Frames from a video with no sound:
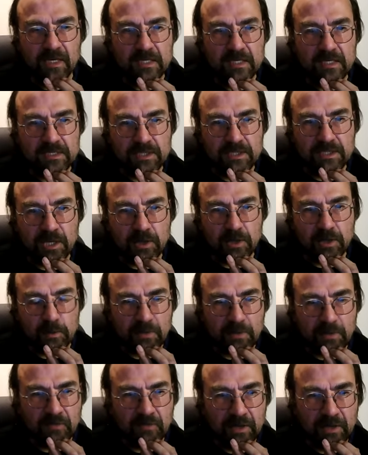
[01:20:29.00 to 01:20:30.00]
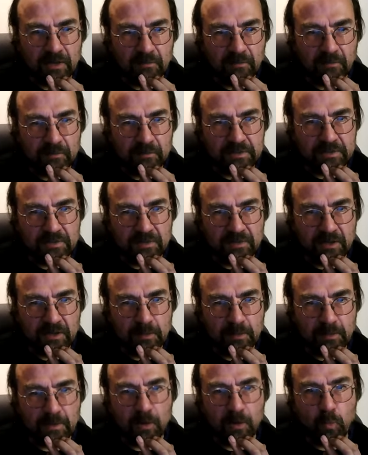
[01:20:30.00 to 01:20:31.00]
So you might find it helpful to think
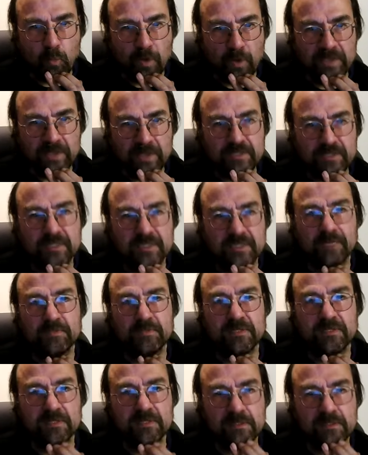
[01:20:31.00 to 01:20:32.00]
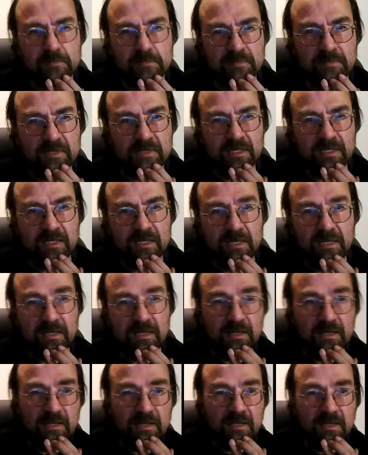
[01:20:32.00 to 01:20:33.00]
about when skepticism
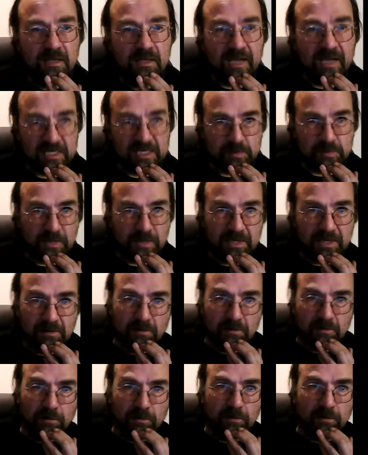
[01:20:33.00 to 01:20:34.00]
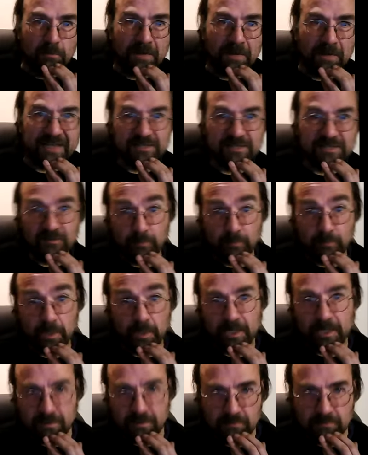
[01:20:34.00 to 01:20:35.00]
has been or might have
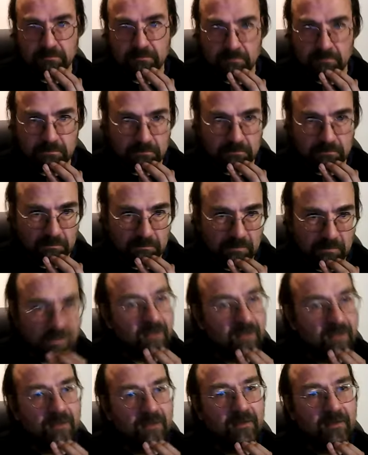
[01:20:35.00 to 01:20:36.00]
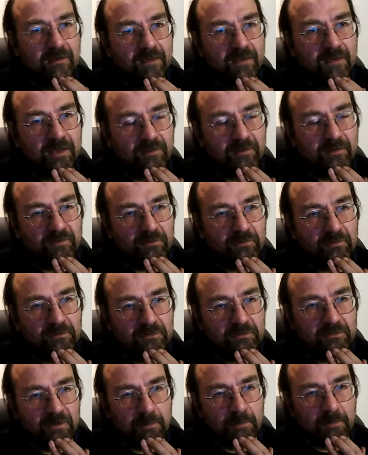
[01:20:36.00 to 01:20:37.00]
been helpful
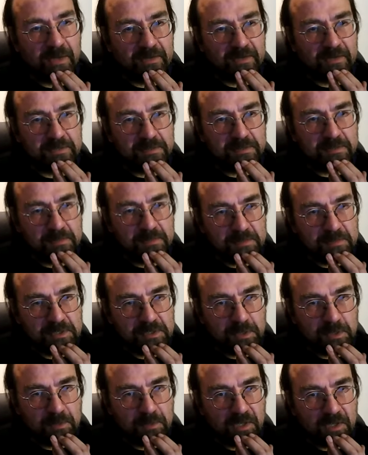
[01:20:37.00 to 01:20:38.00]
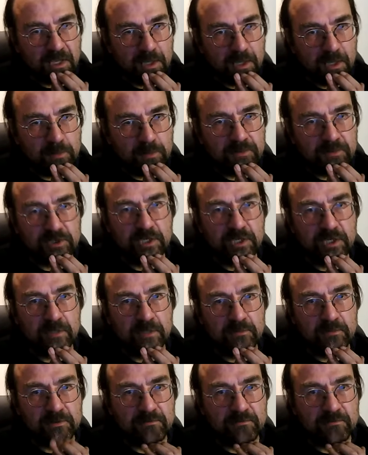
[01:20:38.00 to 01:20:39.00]
about something you
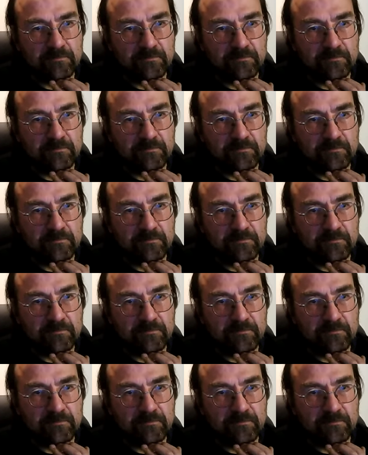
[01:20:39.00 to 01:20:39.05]
assumed,